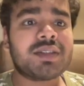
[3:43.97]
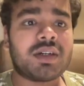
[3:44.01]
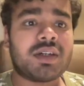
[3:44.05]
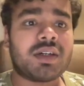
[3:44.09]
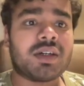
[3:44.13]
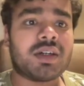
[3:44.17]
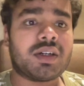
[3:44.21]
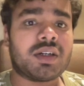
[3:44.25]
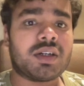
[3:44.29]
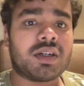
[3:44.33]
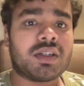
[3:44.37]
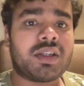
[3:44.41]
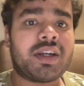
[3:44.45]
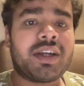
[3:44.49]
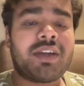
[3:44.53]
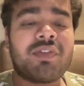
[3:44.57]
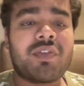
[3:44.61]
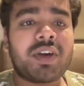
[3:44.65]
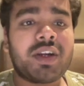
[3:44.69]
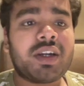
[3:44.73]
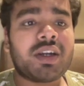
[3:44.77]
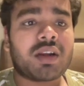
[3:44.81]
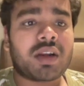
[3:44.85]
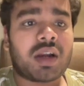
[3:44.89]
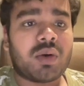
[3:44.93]
the
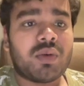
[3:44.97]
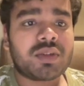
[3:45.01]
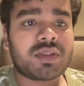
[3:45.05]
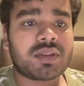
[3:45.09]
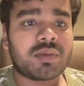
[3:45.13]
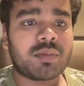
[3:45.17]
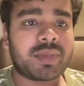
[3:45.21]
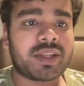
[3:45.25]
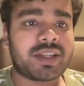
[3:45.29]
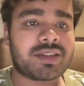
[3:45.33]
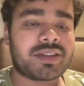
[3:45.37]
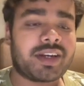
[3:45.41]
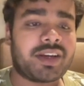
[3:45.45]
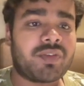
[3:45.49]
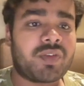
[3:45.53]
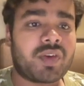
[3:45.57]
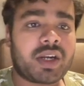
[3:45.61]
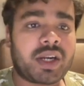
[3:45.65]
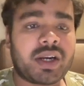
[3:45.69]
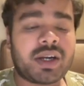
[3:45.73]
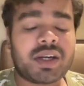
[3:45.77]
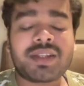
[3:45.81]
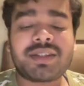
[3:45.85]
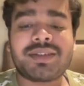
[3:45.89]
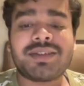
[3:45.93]
different routes means the different
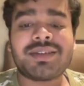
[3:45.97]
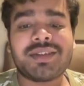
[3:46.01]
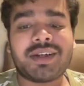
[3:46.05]
addresses,